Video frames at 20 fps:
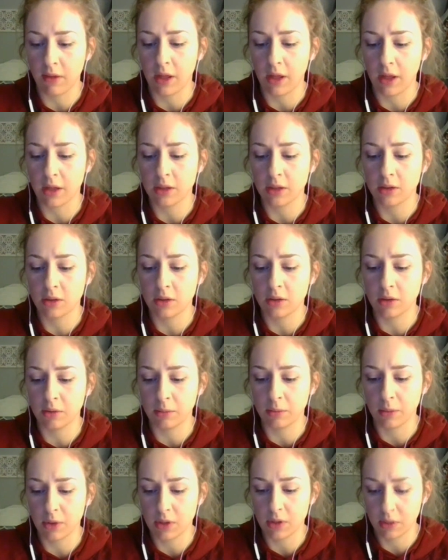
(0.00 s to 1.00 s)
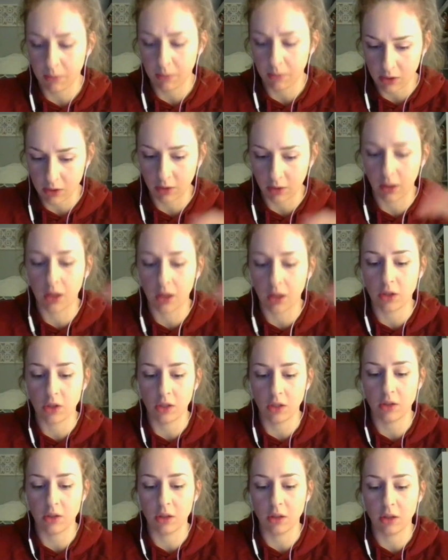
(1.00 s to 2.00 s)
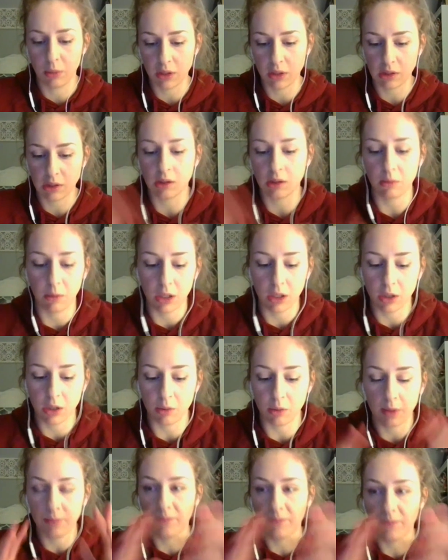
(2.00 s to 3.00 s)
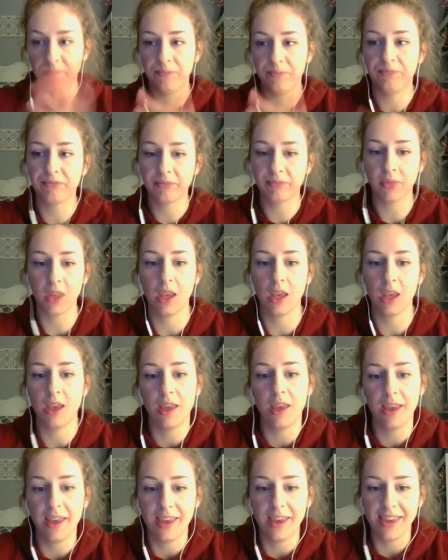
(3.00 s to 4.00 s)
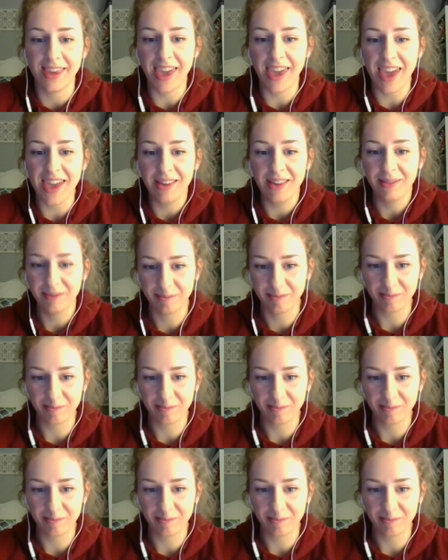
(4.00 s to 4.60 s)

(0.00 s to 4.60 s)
of last semester, I changed it to business management. Yay!